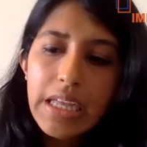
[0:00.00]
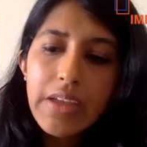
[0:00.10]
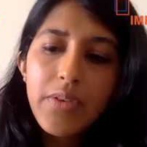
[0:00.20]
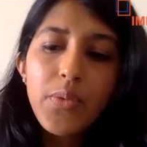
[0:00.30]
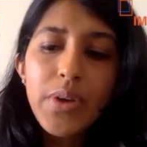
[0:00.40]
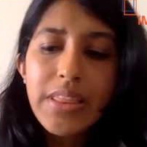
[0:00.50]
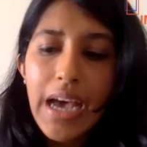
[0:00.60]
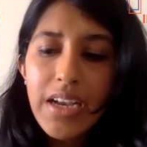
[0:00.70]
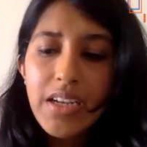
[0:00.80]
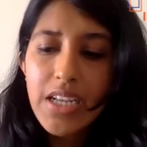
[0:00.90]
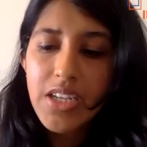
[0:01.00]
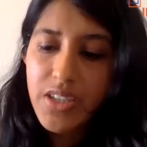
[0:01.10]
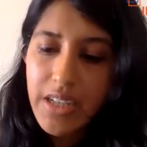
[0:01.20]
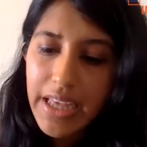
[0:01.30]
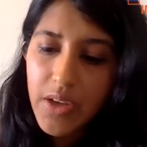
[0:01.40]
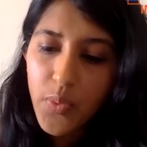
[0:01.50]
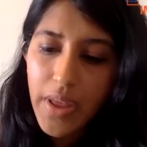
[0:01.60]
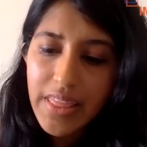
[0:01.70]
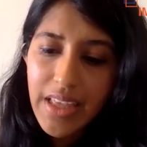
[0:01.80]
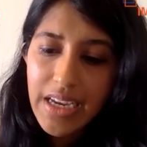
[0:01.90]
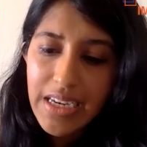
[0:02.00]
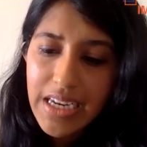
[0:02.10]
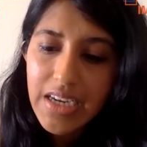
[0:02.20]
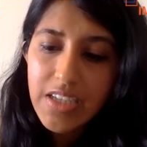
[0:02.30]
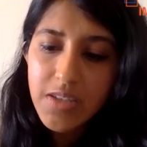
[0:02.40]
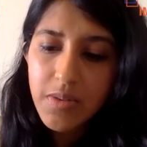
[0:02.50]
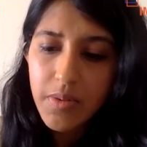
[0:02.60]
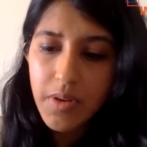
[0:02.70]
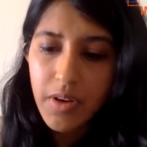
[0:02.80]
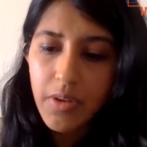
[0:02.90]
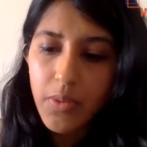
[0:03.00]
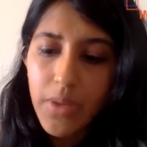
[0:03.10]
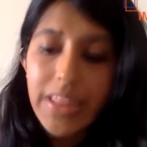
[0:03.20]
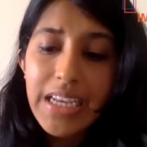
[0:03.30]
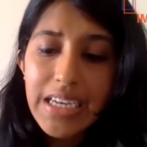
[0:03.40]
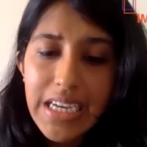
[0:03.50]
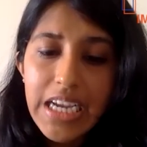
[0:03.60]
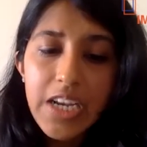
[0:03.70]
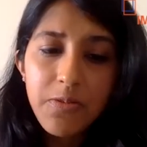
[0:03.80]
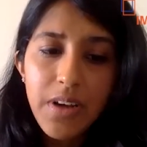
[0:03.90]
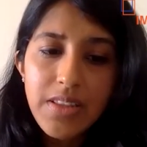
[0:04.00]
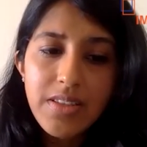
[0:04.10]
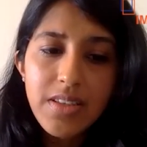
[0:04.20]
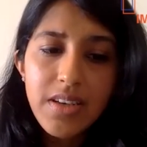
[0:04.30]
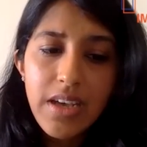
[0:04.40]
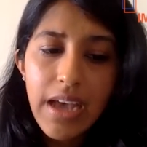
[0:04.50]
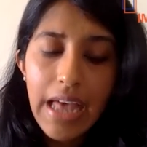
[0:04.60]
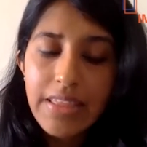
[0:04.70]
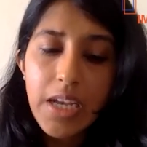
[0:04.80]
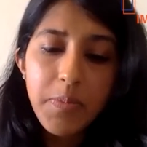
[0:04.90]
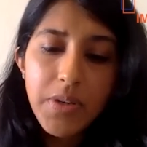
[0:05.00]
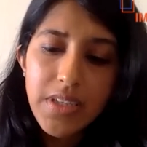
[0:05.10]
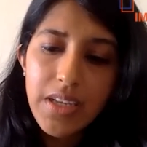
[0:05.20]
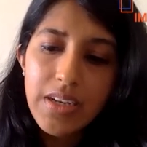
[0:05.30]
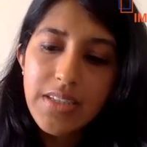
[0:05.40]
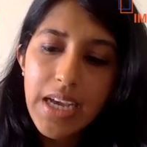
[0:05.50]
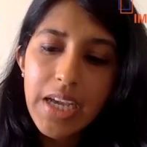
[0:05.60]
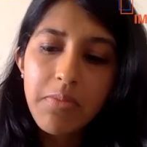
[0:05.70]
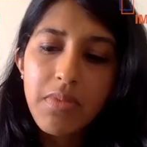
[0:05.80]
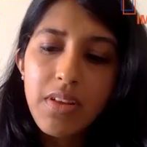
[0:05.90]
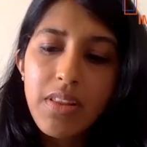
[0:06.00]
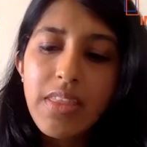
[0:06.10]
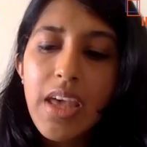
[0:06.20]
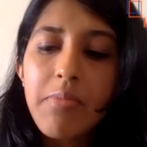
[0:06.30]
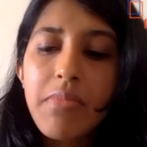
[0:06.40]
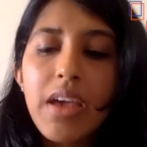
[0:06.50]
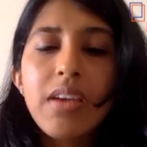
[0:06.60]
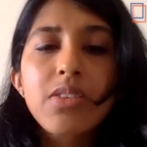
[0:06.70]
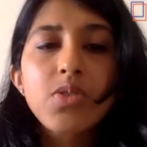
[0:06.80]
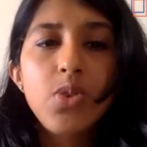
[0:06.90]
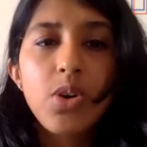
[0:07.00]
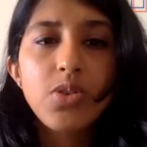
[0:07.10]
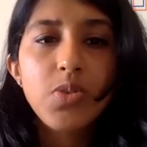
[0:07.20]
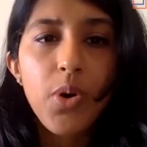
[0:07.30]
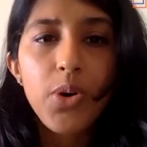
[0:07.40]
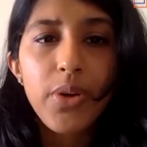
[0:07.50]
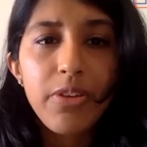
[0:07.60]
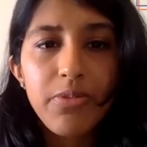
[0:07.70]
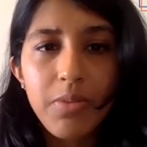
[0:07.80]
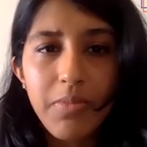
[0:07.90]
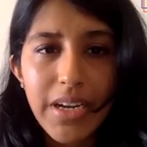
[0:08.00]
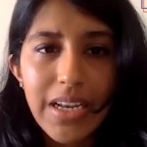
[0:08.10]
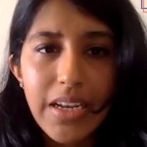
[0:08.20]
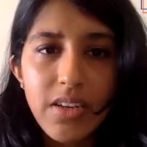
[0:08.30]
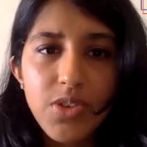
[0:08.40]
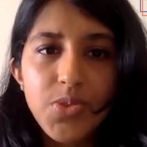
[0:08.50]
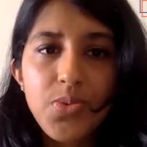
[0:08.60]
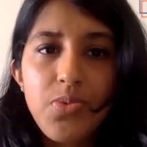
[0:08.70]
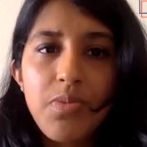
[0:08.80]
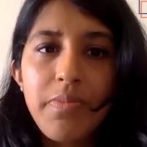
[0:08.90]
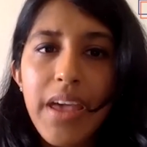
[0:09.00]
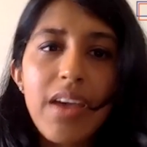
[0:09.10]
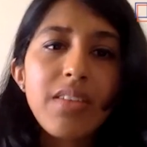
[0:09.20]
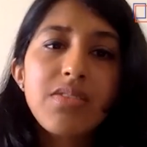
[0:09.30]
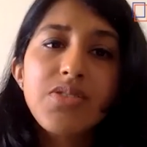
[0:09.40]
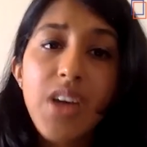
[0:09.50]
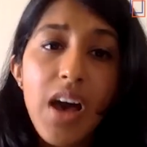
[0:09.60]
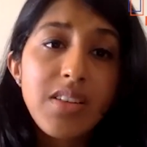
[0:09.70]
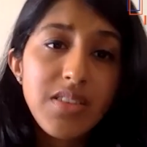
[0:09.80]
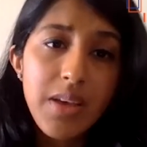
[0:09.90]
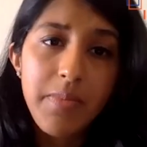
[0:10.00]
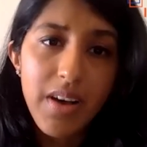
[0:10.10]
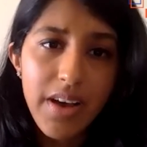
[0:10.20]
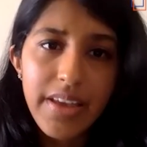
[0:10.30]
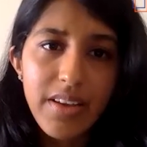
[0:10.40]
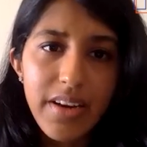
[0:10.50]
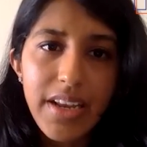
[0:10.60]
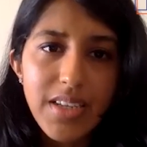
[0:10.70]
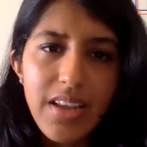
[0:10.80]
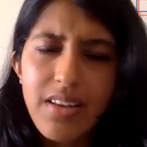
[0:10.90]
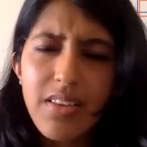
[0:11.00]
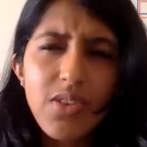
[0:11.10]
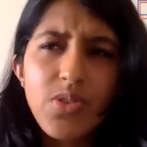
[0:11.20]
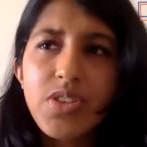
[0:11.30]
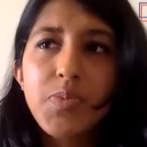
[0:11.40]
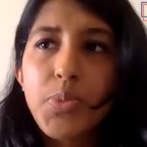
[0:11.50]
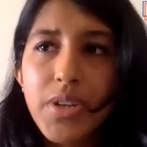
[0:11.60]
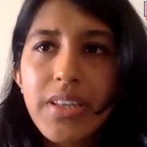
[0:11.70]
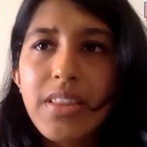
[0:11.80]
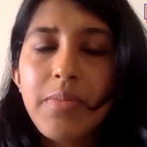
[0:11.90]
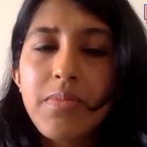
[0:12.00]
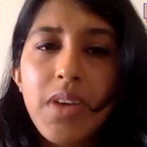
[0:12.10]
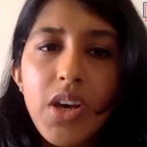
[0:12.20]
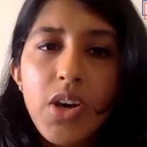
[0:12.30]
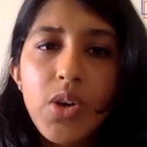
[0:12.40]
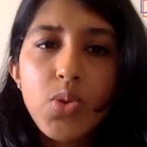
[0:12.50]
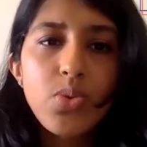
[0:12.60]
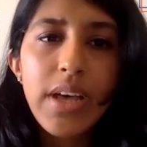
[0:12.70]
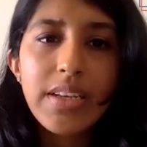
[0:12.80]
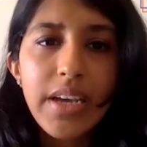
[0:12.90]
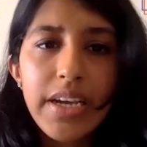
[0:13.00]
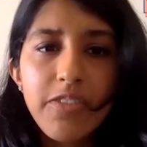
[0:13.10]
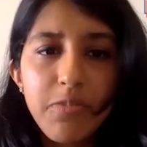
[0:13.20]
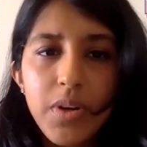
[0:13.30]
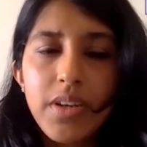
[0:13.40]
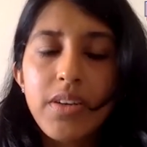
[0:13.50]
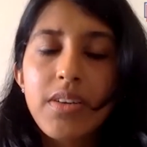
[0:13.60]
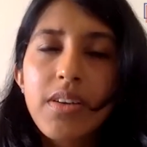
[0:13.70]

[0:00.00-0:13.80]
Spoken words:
with that intention, like when they need funds at that particular time, they may resort to borrowing from money lenders who may charge them a higher rate, and you're just putting them through that kind of burden.